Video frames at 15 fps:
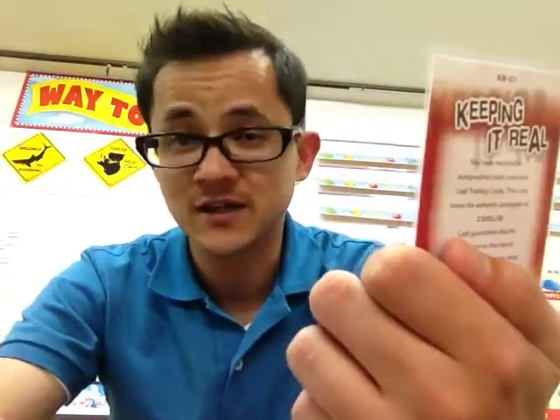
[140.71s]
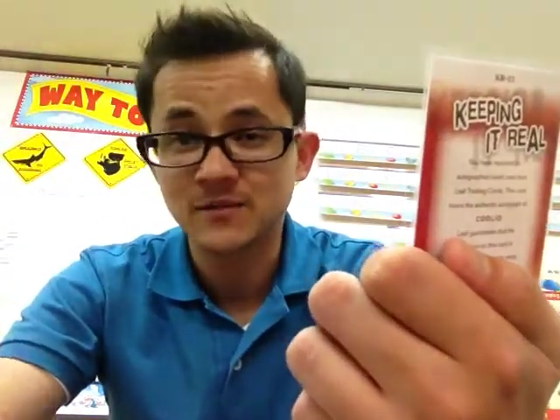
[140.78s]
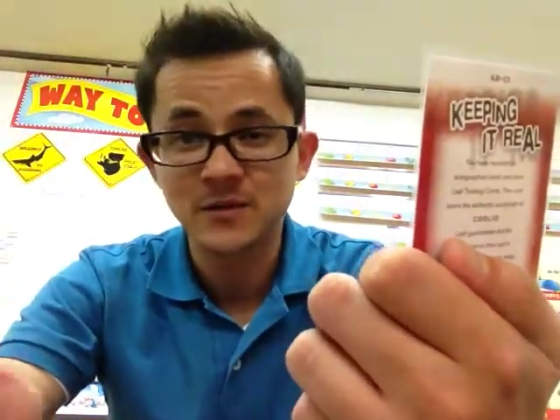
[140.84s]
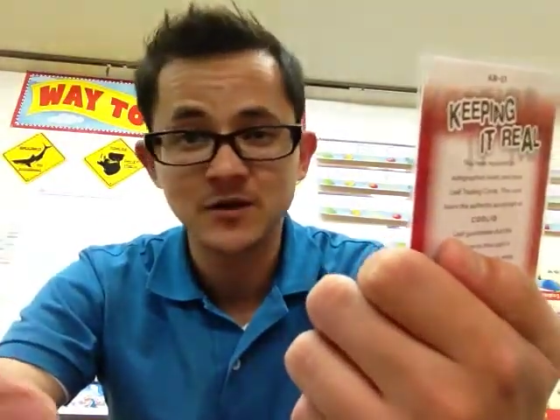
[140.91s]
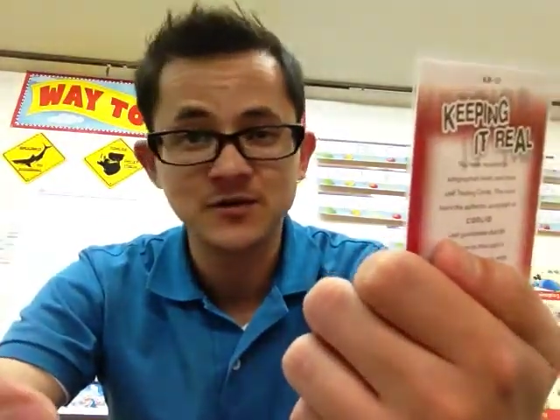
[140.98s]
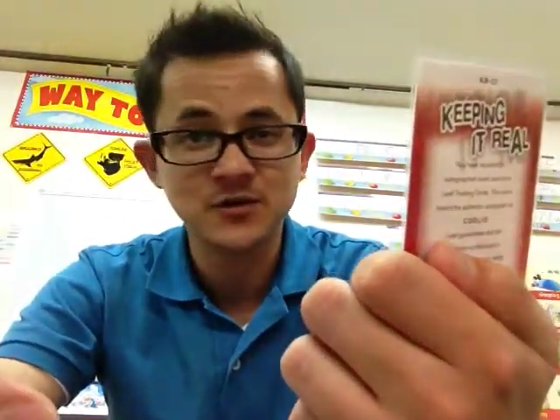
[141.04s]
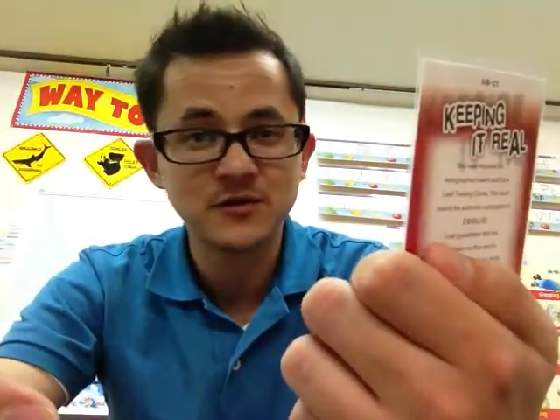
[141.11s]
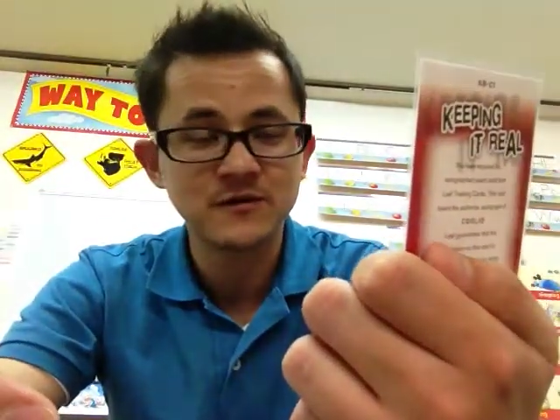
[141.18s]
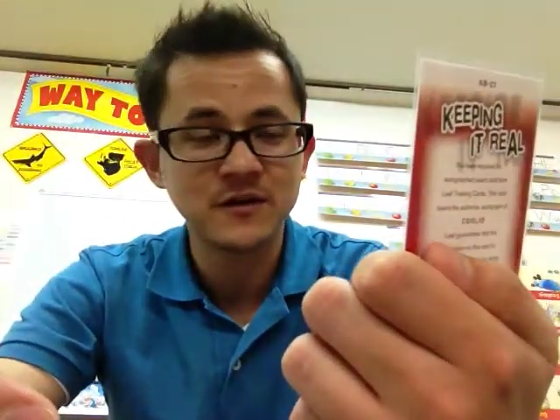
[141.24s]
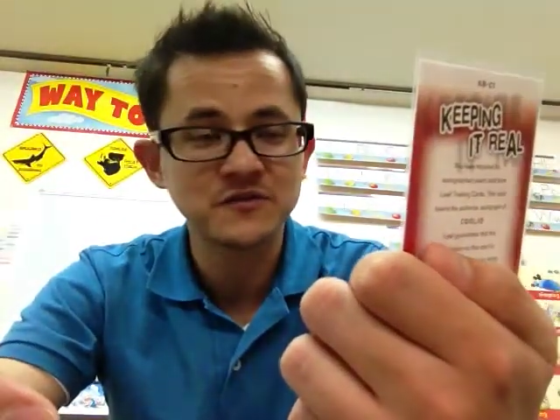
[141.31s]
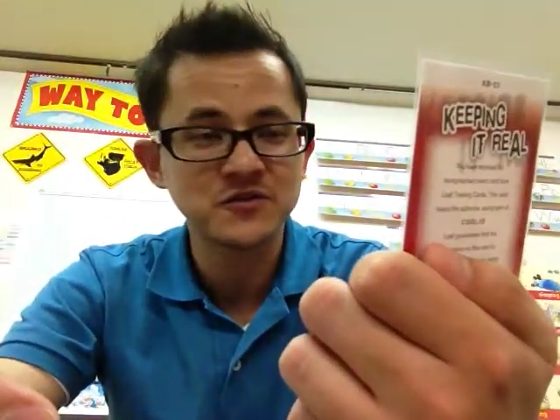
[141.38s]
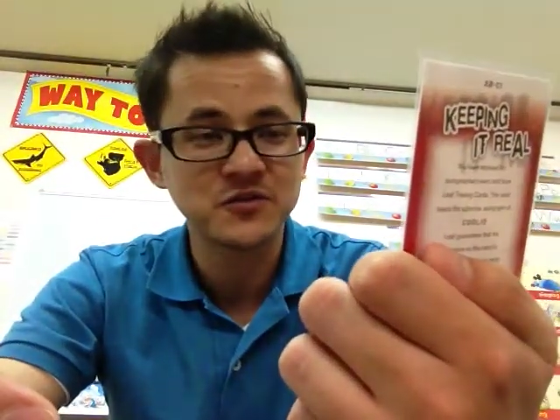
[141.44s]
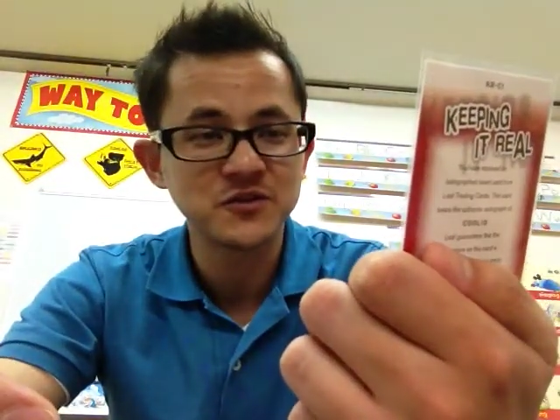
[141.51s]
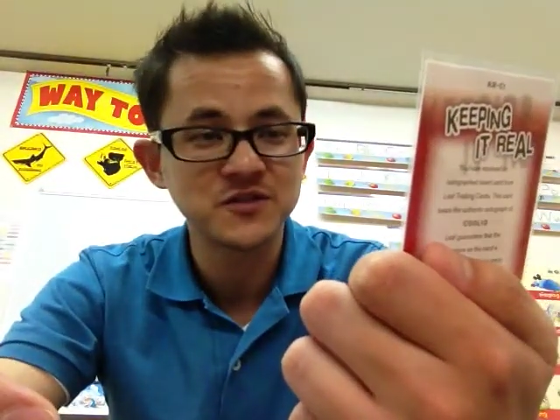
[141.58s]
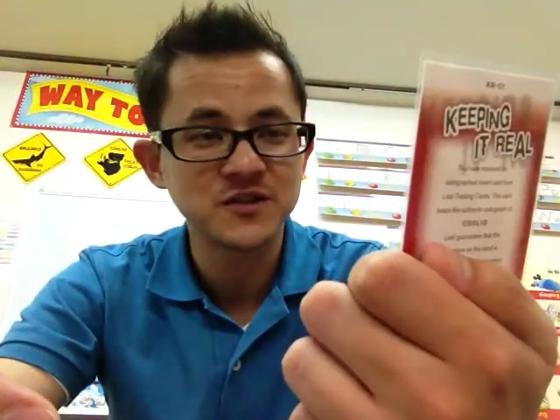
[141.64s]
I'm not sure if I've
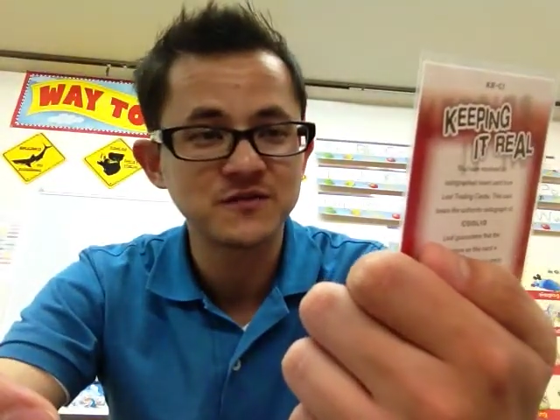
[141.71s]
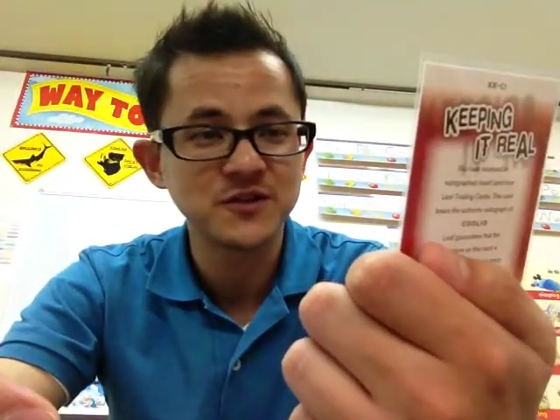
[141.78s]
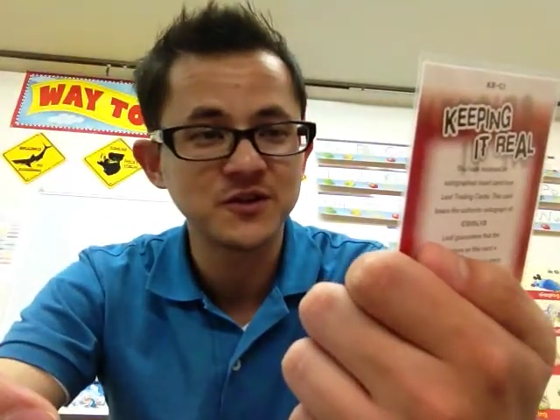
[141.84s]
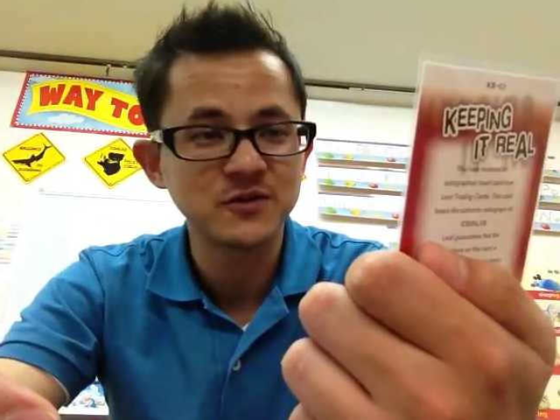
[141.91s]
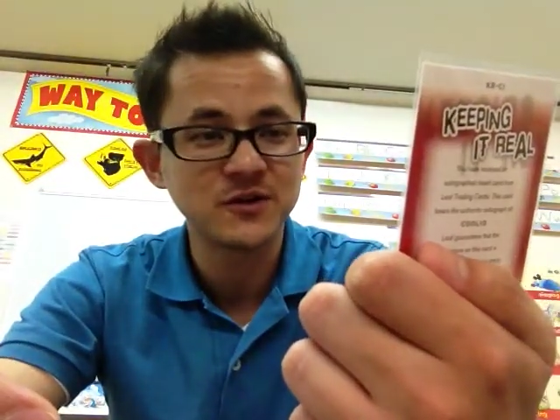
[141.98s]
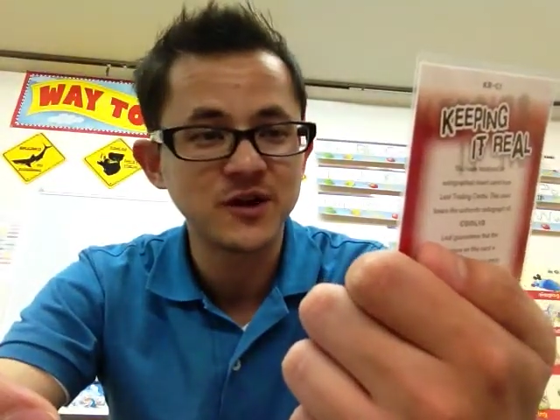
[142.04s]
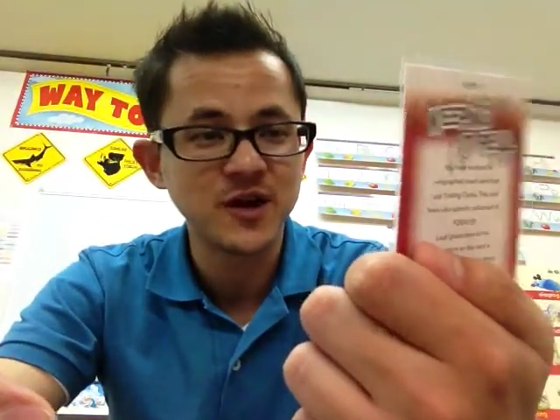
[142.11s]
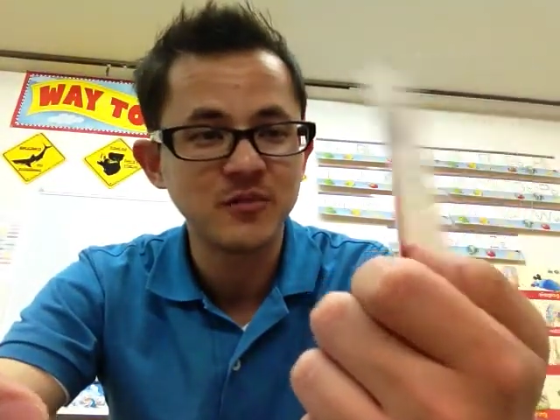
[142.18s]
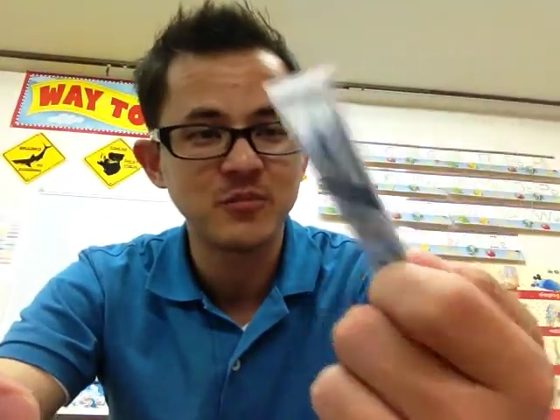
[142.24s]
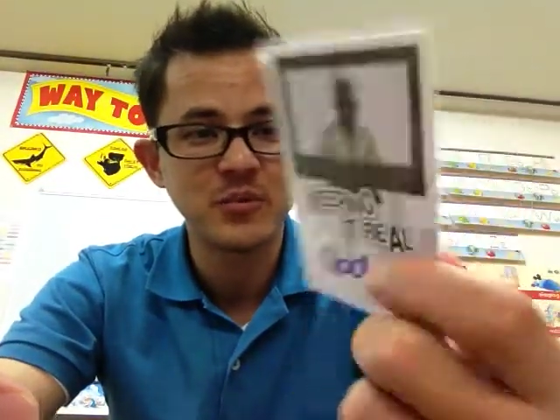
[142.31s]
shown this a video or not,